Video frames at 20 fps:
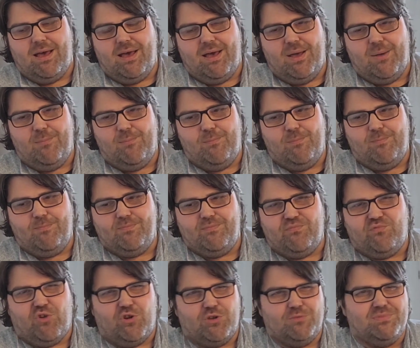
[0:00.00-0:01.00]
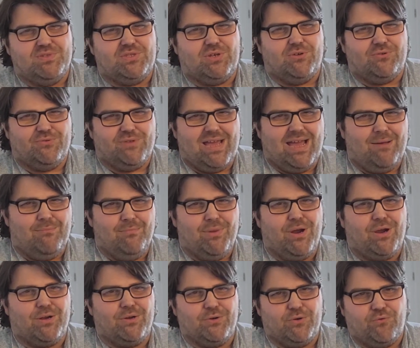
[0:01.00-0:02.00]
Ronald McDonald,
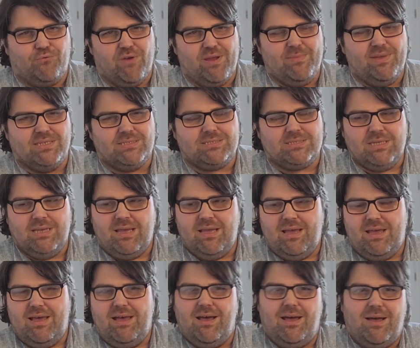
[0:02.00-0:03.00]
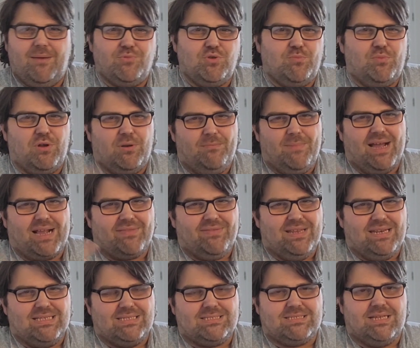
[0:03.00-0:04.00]
Hamburglar, and Grimace. You pull them back
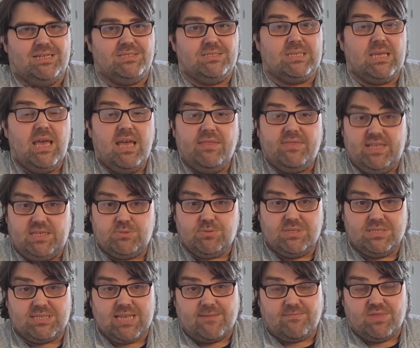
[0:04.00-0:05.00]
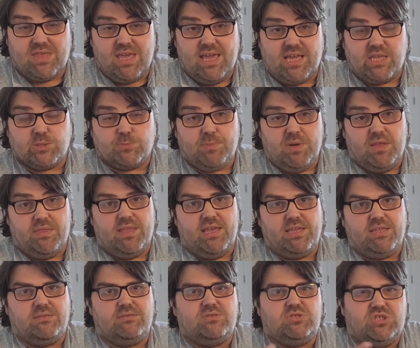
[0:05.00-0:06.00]
and they did stunts. These were the same things, but
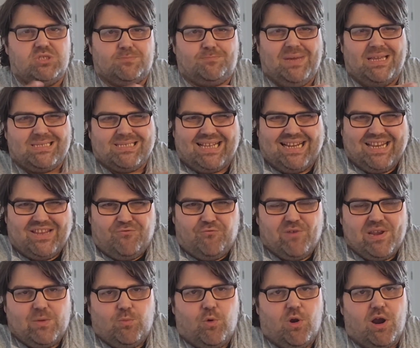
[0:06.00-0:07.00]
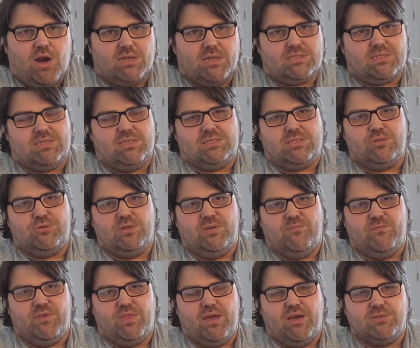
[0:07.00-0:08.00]
they just basically reworked the
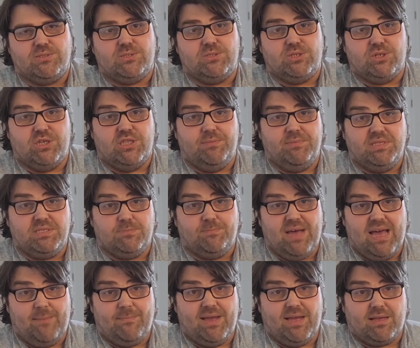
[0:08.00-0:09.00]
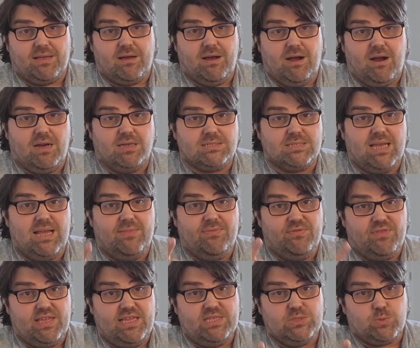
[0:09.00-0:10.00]
tooling for those and turned them into Batman cars.
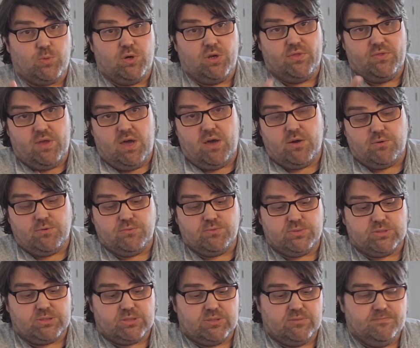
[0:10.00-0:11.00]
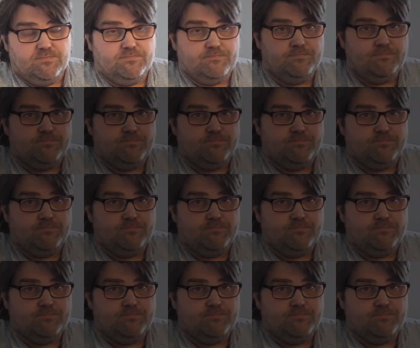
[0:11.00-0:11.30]
And these were those.